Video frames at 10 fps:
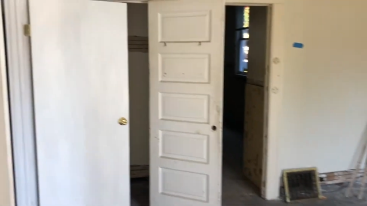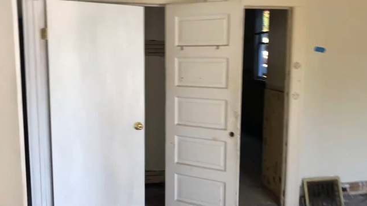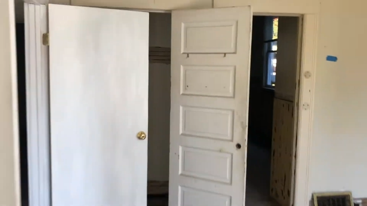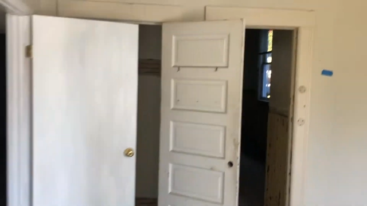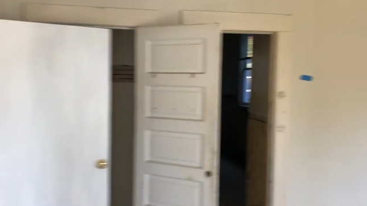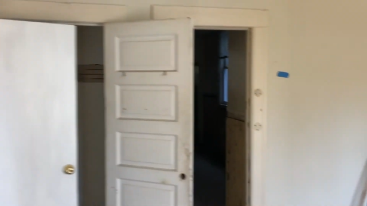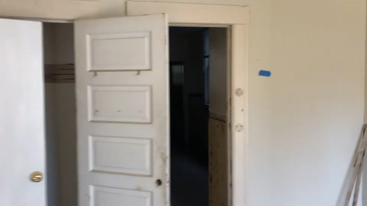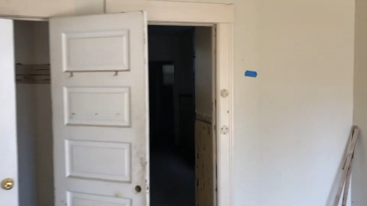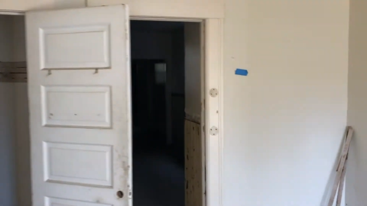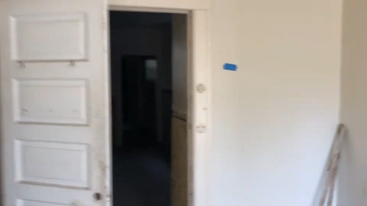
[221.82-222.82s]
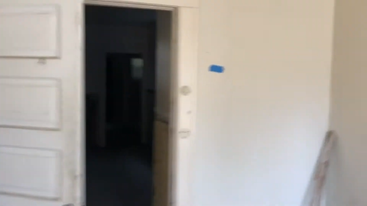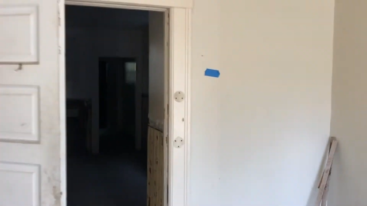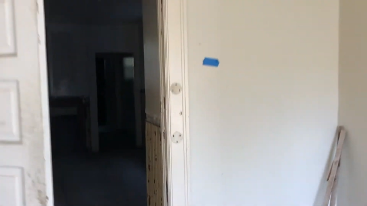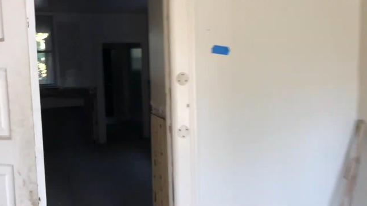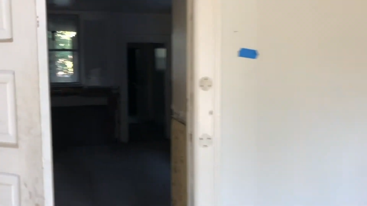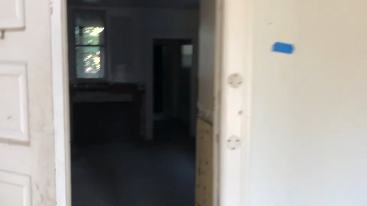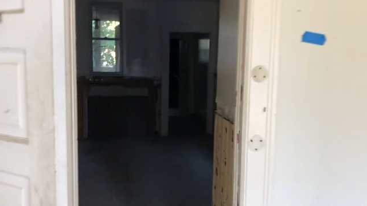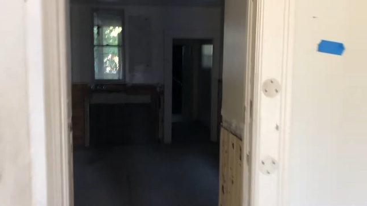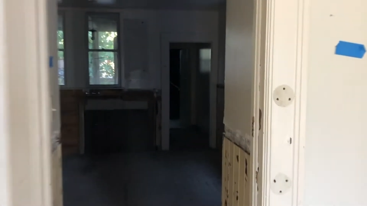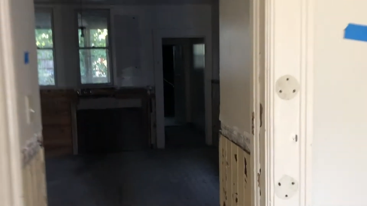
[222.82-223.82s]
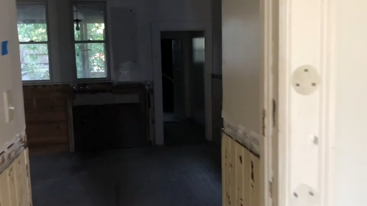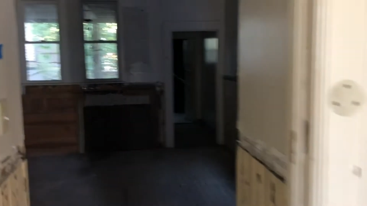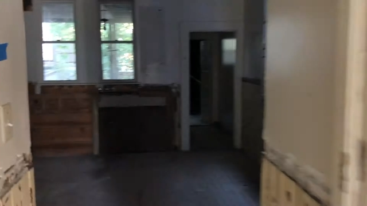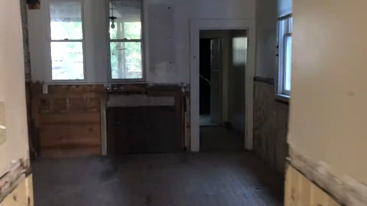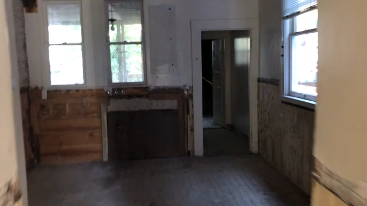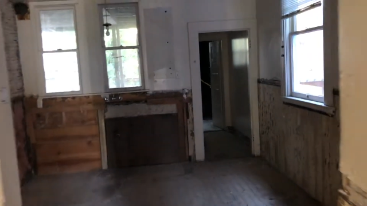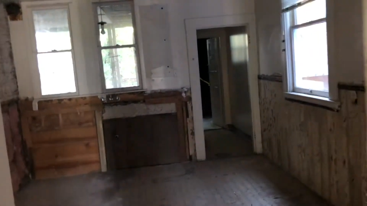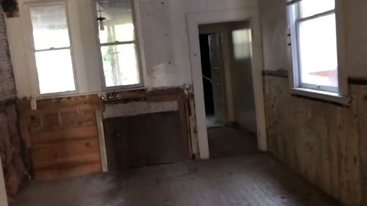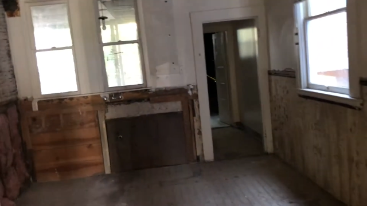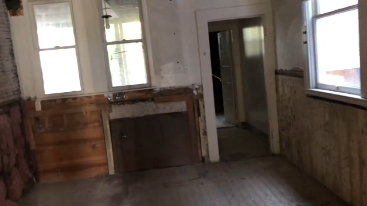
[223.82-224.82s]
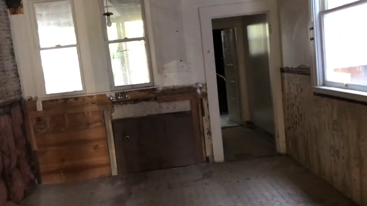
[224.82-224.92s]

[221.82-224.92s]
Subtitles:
(no speaker visible)